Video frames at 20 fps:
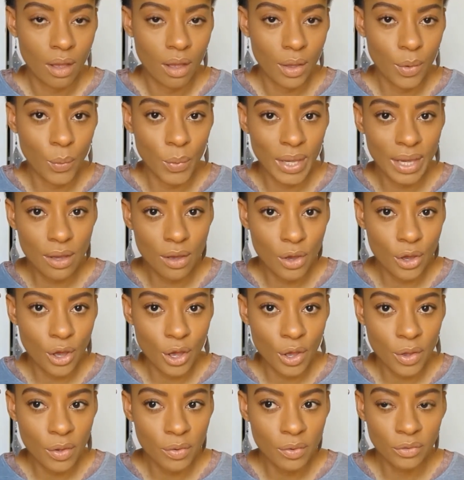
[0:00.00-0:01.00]
a week
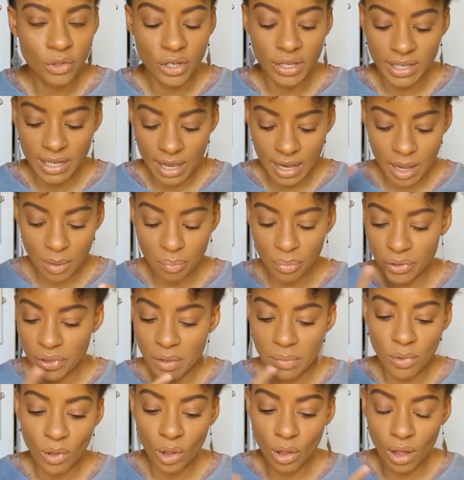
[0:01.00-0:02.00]
ago, just like I put
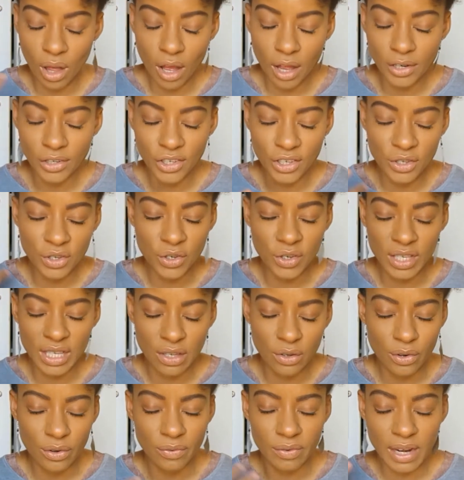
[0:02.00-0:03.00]
them all on just to
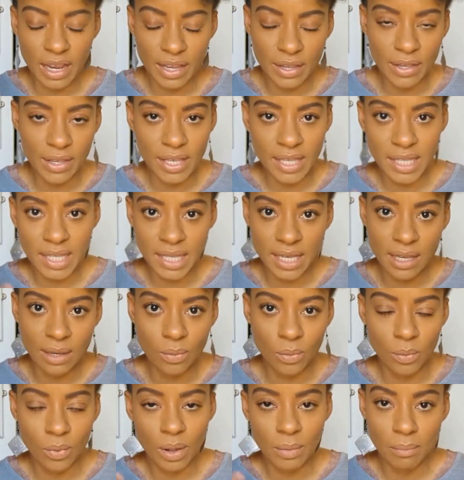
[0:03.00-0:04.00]
sort of like see
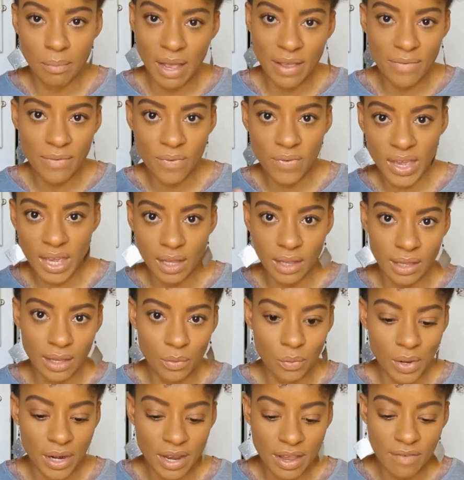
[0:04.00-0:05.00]
my feel and
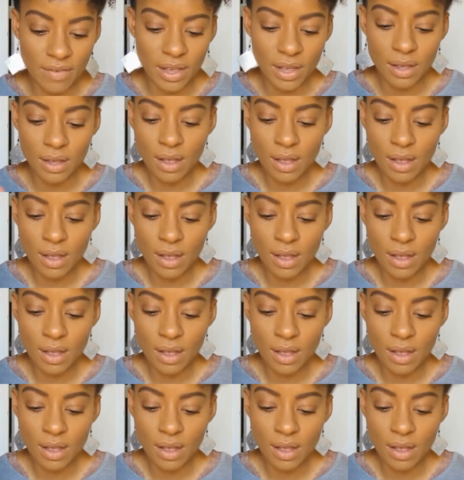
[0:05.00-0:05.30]
whatever.